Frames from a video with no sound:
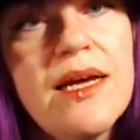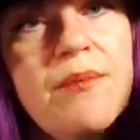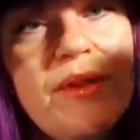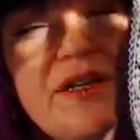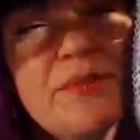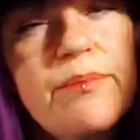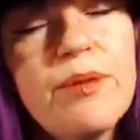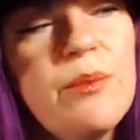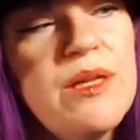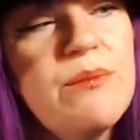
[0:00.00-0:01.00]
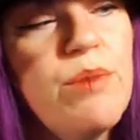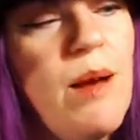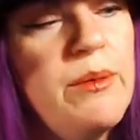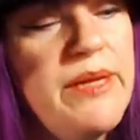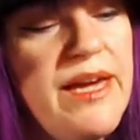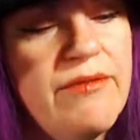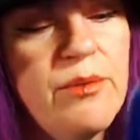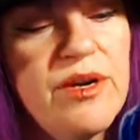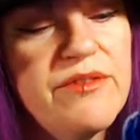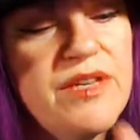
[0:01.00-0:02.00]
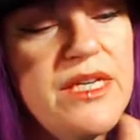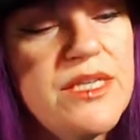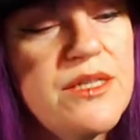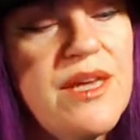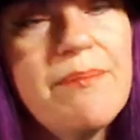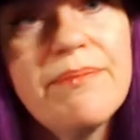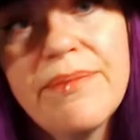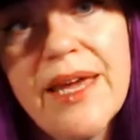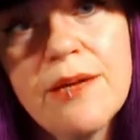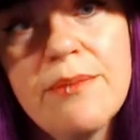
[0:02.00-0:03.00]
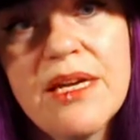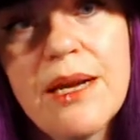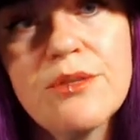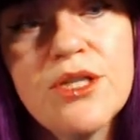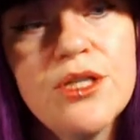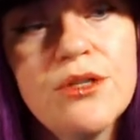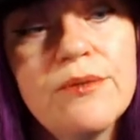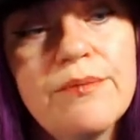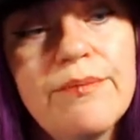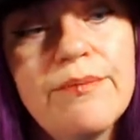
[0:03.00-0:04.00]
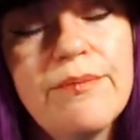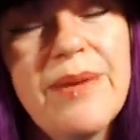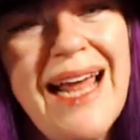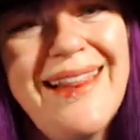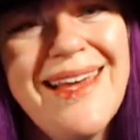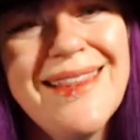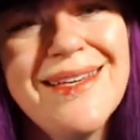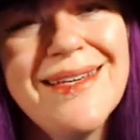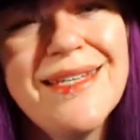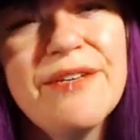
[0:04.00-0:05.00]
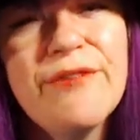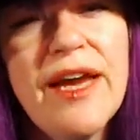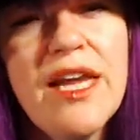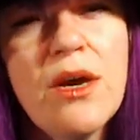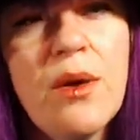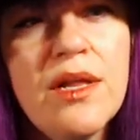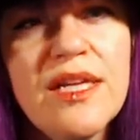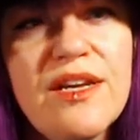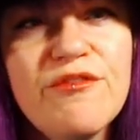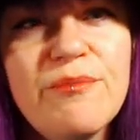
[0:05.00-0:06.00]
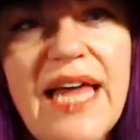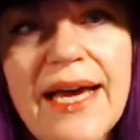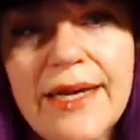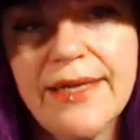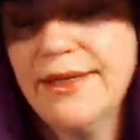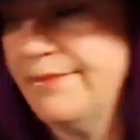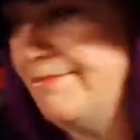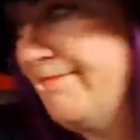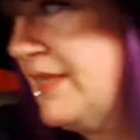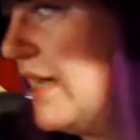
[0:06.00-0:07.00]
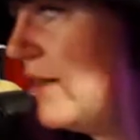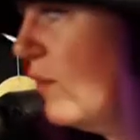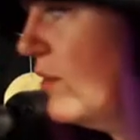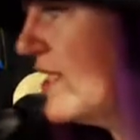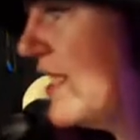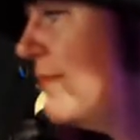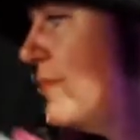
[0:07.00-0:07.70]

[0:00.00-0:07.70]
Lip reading: There is purple in probably every one of these. That could be an option too. I like the defining quality of black. I don't know, we'll see.